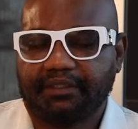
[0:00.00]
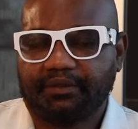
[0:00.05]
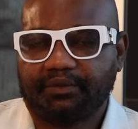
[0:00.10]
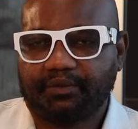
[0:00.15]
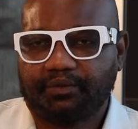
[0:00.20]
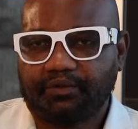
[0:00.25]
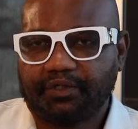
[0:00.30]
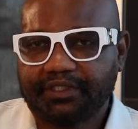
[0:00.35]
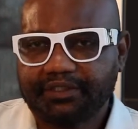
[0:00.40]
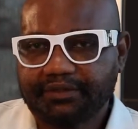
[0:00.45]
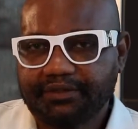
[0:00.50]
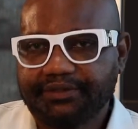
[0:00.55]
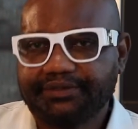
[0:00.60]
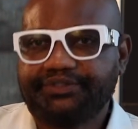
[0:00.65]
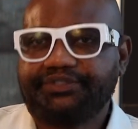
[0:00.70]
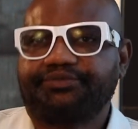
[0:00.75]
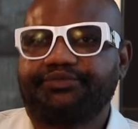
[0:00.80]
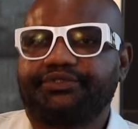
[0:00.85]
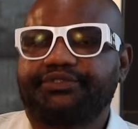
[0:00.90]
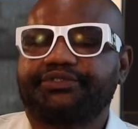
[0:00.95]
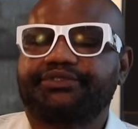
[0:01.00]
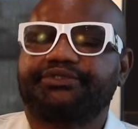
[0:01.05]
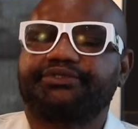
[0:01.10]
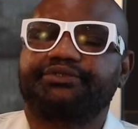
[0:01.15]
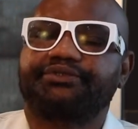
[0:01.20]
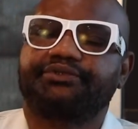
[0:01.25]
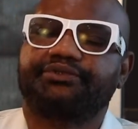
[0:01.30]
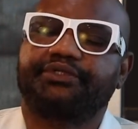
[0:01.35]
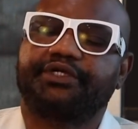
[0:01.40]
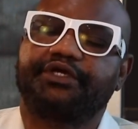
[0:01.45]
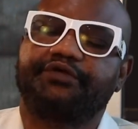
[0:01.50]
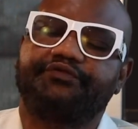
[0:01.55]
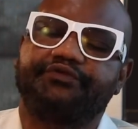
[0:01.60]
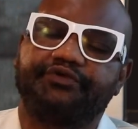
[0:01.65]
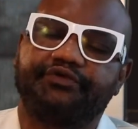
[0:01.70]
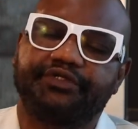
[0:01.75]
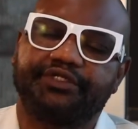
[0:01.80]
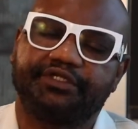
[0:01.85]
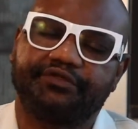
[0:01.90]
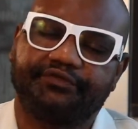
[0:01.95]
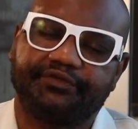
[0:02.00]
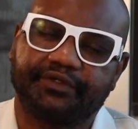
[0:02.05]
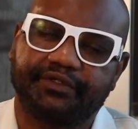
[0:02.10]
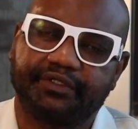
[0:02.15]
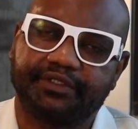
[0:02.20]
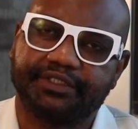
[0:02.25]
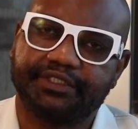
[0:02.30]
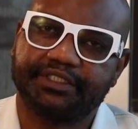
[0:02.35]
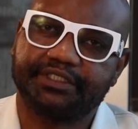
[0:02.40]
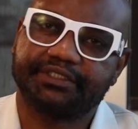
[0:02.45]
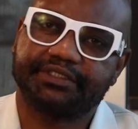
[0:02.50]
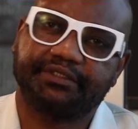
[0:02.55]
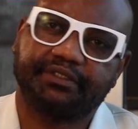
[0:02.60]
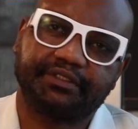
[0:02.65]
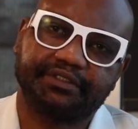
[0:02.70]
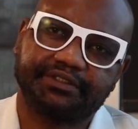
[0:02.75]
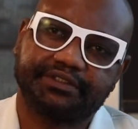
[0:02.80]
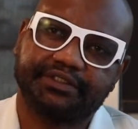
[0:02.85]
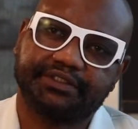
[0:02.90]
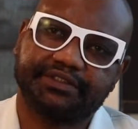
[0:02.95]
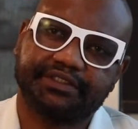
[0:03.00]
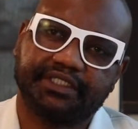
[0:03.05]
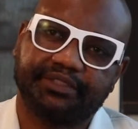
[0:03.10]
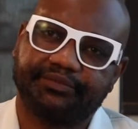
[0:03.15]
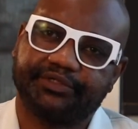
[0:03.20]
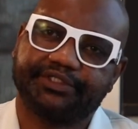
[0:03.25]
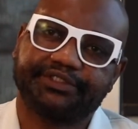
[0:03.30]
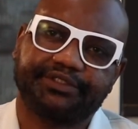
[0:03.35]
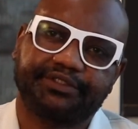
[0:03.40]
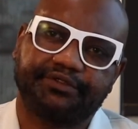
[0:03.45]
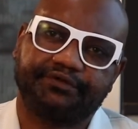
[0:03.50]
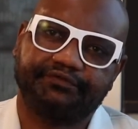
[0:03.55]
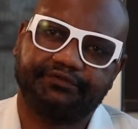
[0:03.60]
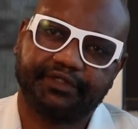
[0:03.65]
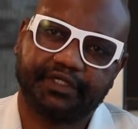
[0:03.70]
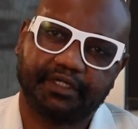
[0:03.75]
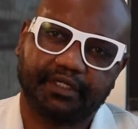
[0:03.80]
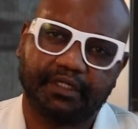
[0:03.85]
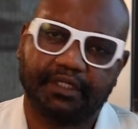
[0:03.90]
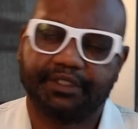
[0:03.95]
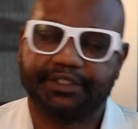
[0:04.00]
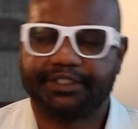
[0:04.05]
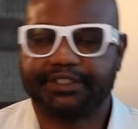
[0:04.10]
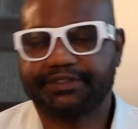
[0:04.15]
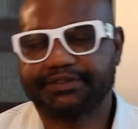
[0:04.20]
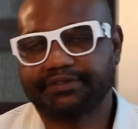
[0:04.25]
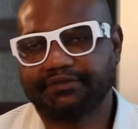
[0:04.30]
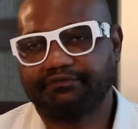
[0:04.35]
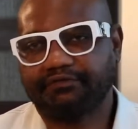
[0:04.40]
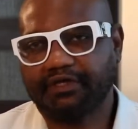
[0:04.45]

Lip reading: what contributes to FUE difficulty is not just a matter of the curliness of